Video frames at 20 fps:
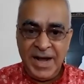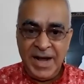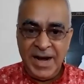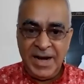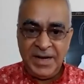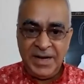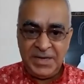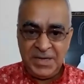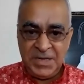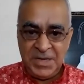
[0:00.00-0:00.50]

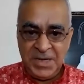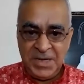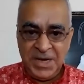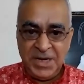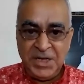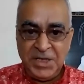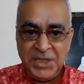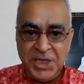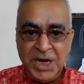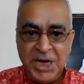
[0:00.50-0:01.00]
and
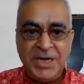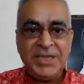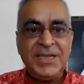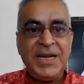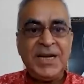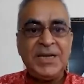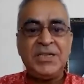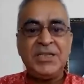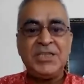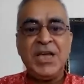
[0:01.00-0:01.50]
initiated
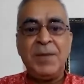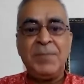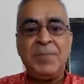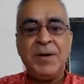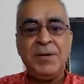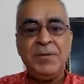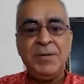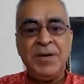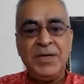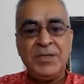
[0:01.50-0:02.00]
that
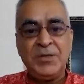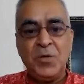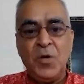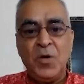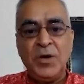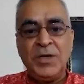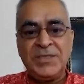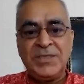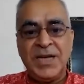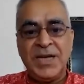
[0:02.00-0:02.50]
disciple, his own